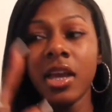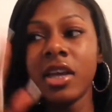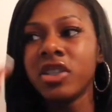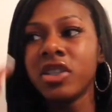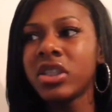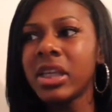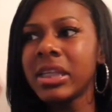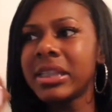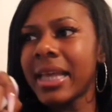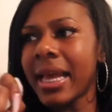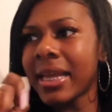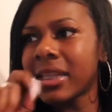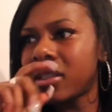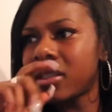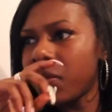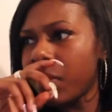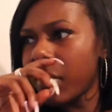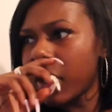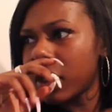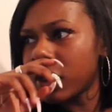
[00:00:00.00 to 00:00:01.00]
She
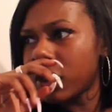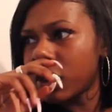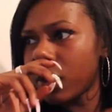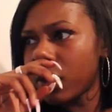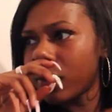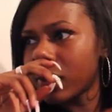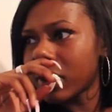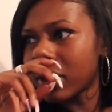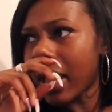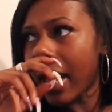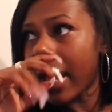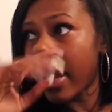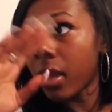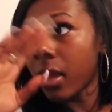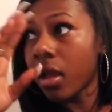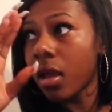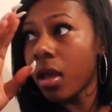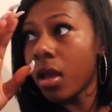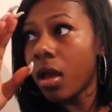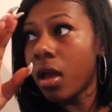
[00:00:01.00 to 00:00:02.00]
texted me and she was like,
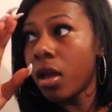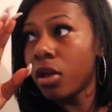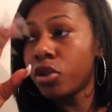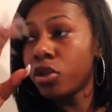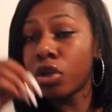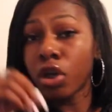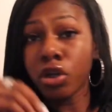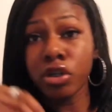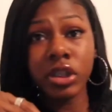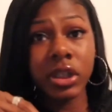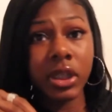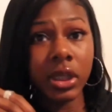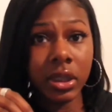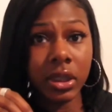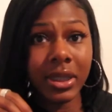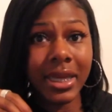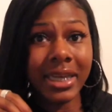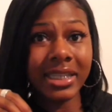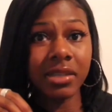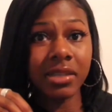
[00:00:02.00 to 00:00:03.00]
so you still
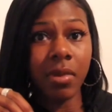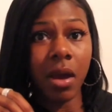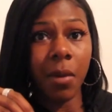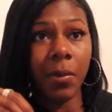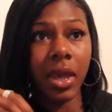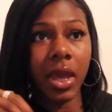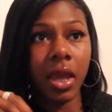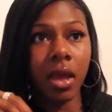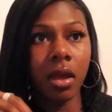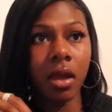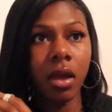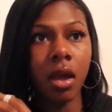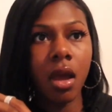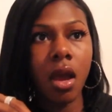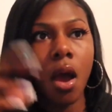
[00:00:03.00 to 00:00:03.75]
texting my man?